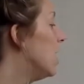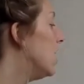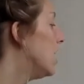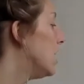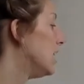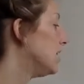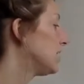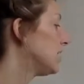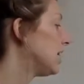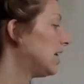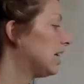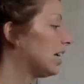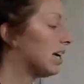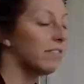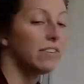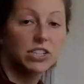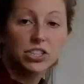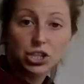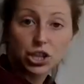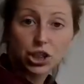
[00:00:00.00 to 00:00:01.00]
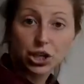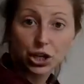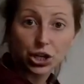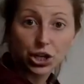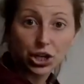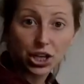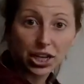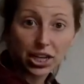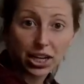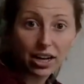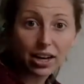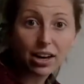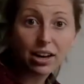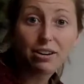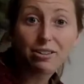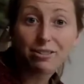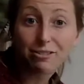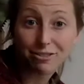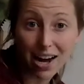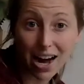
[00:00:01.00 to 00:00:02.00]
is going to give us 35.
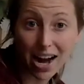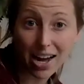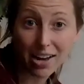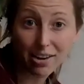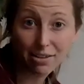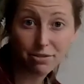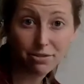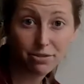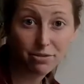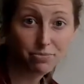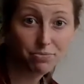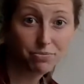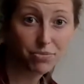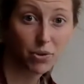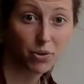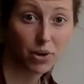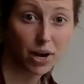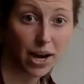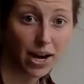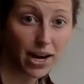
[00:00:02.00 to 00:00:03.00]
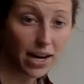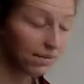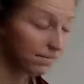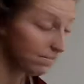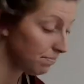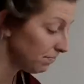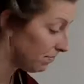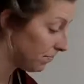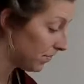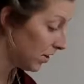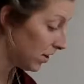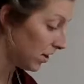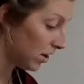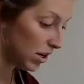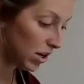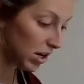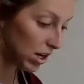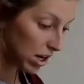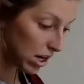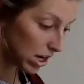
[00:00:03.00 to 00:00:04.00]
Okay,
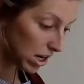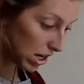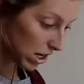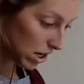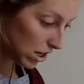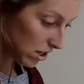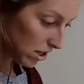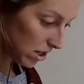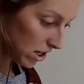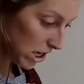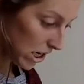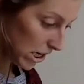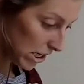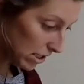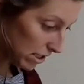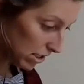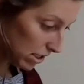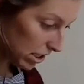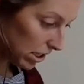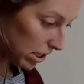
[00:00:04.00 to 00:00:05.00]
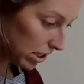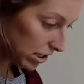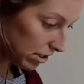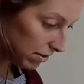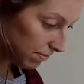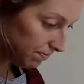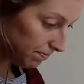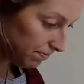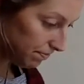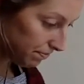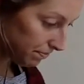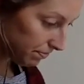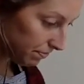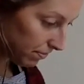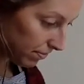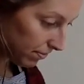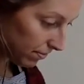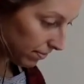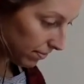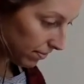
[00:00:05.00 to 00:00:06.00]
awesome.
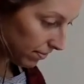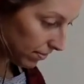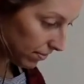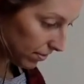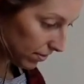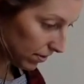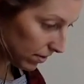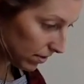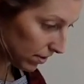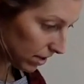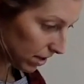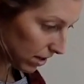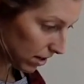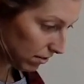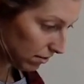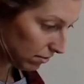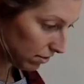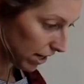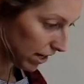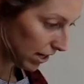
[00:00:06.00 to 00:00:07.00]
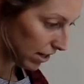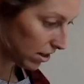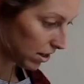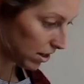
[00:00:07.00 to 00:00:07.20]
All right.